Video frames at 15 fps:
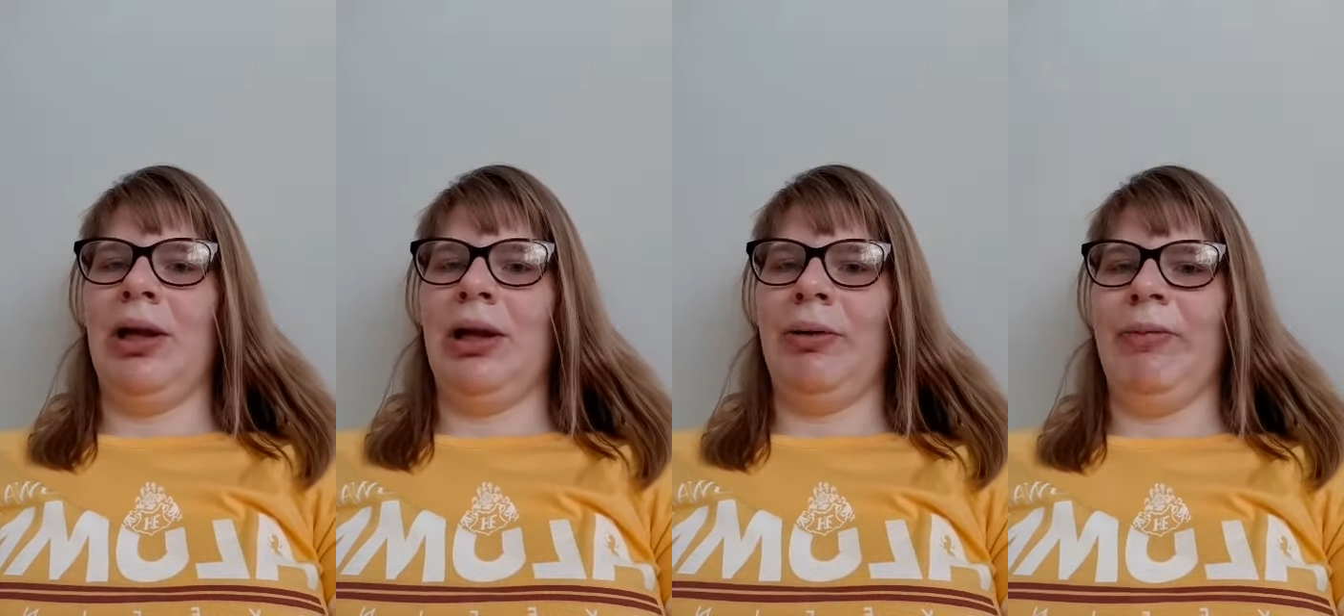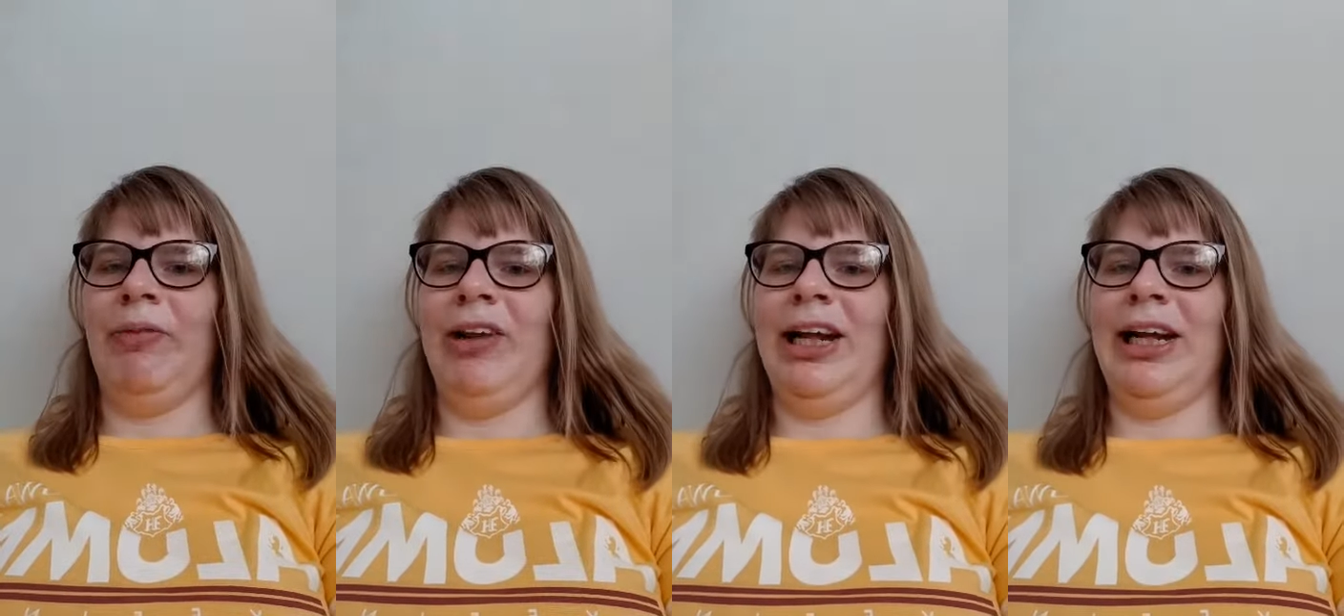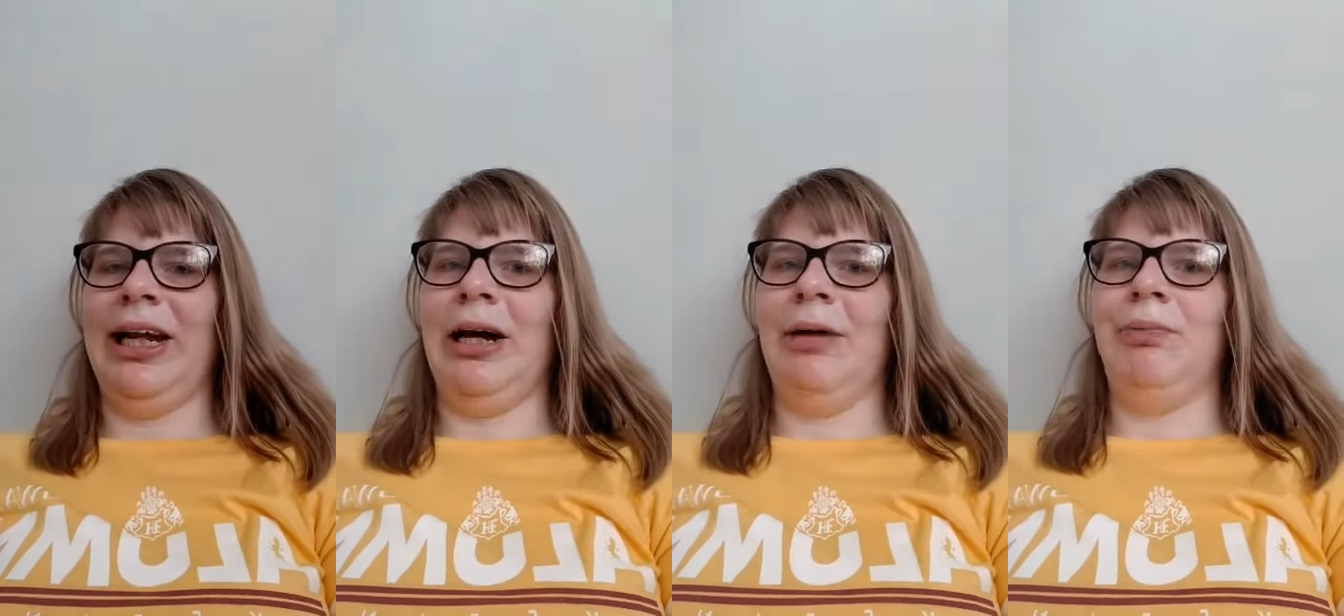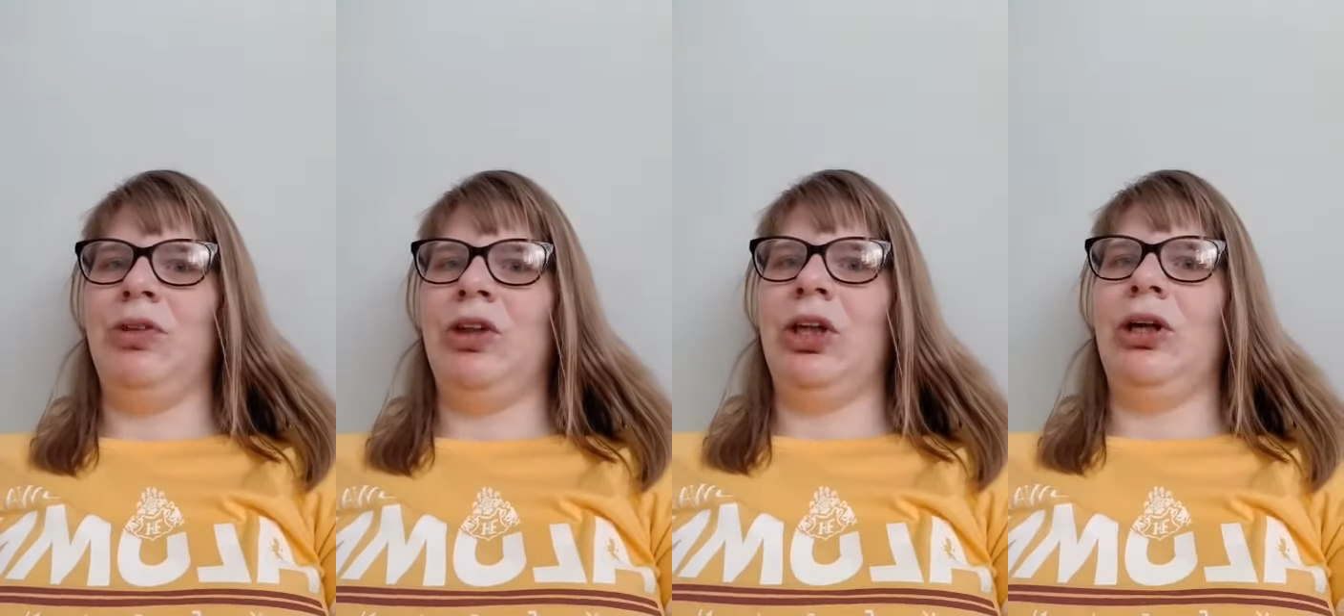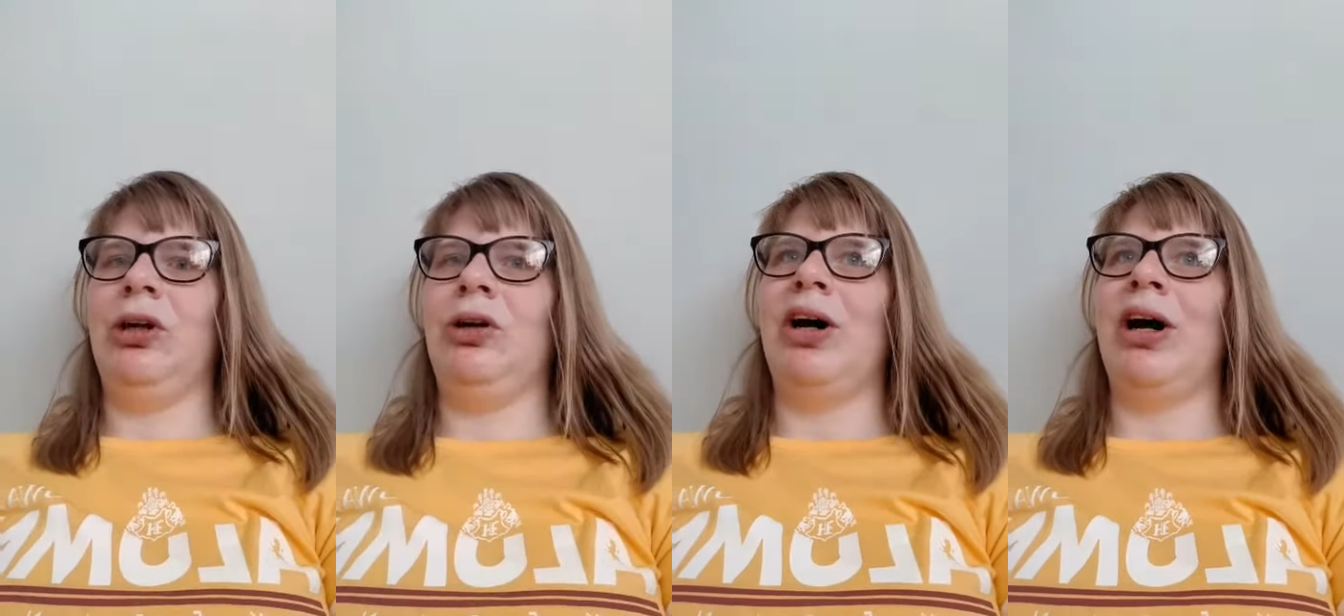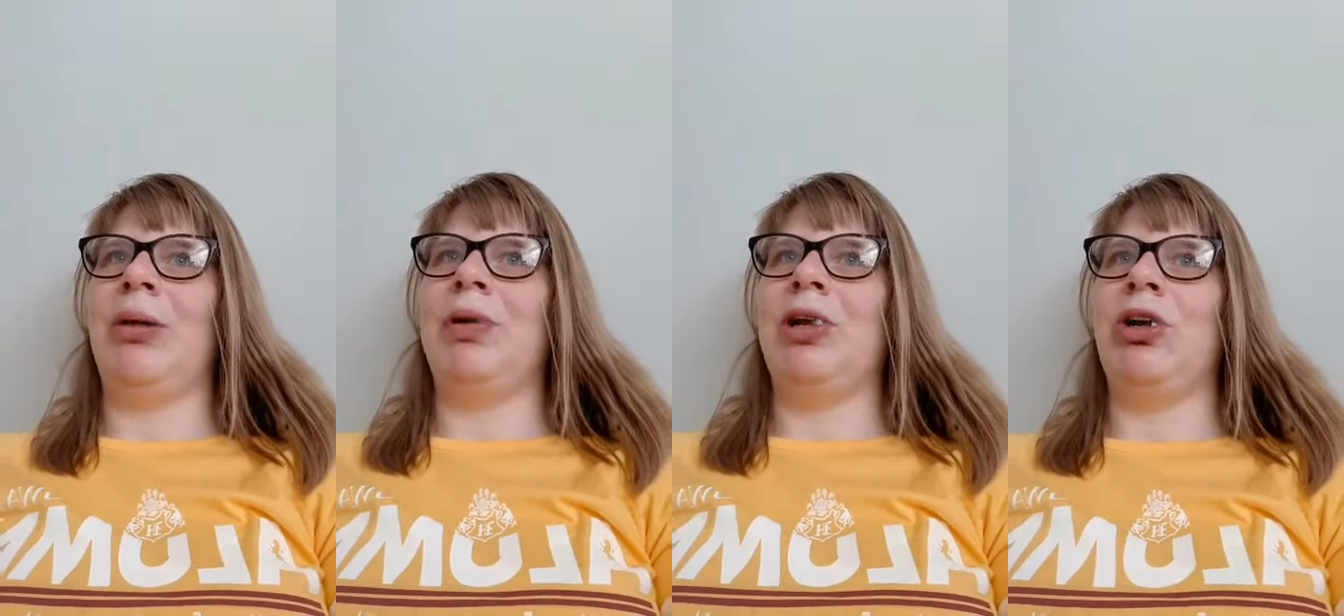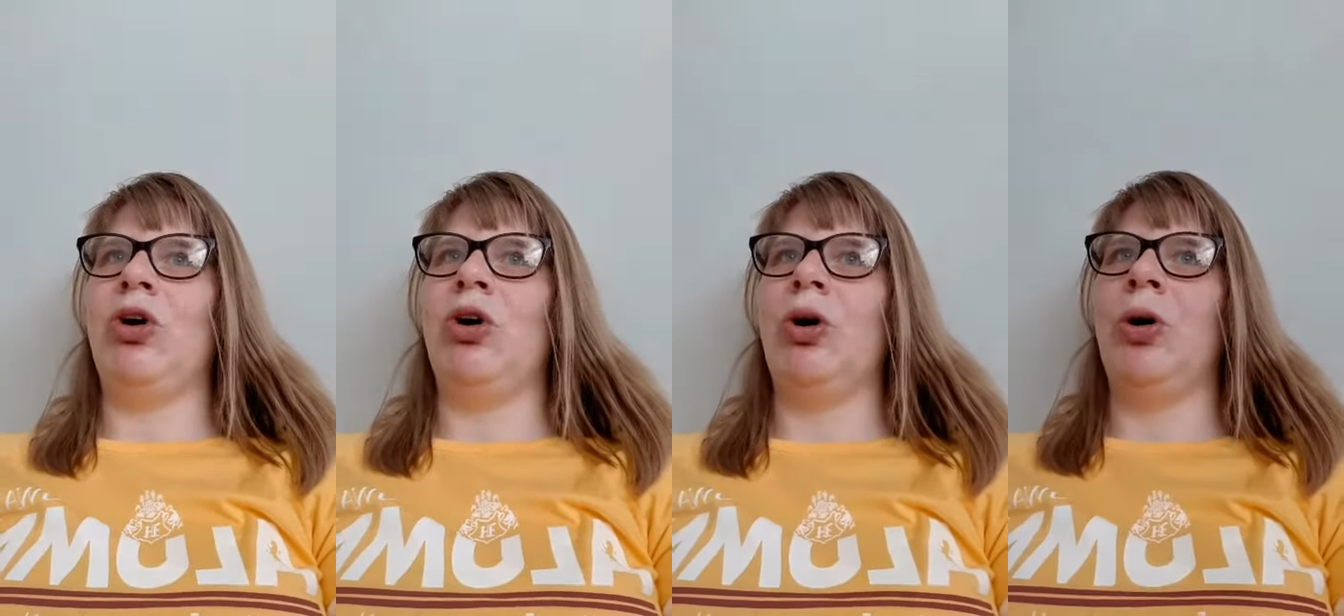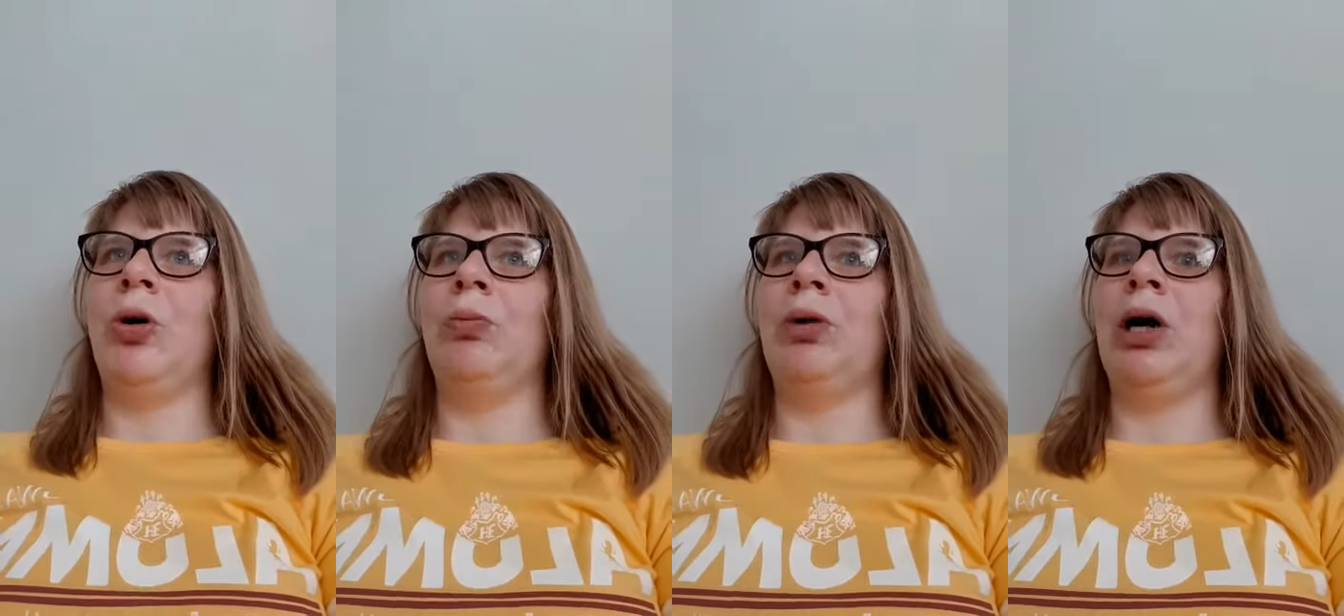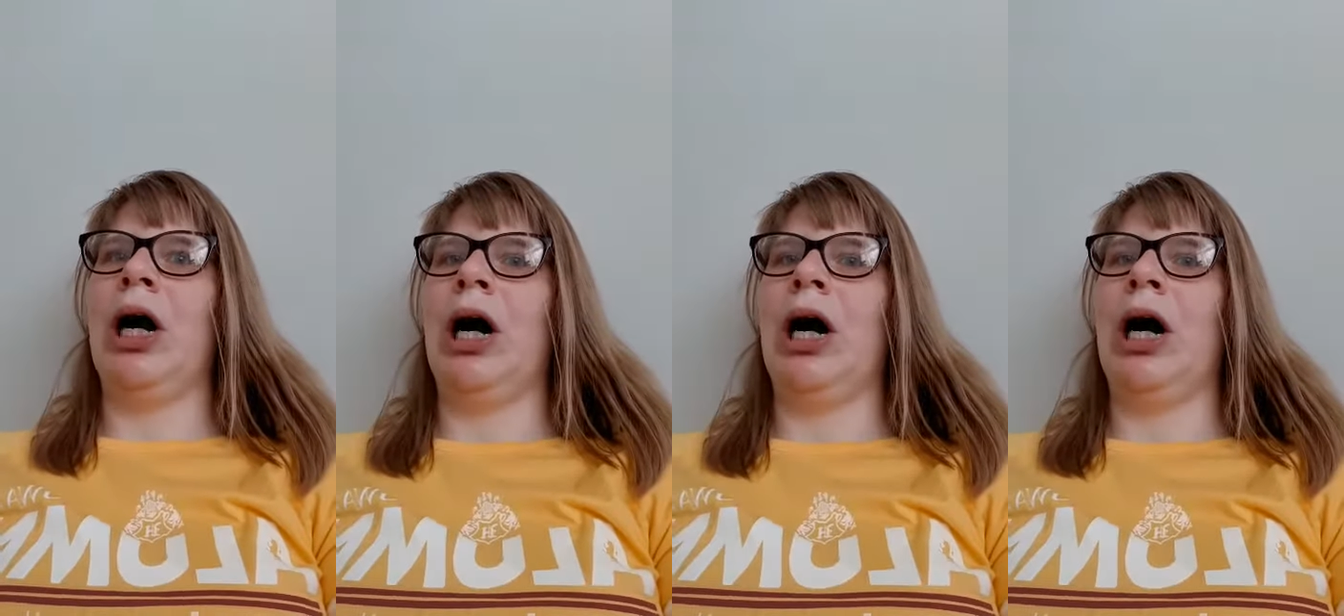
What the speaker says: I've been up to, I've been home.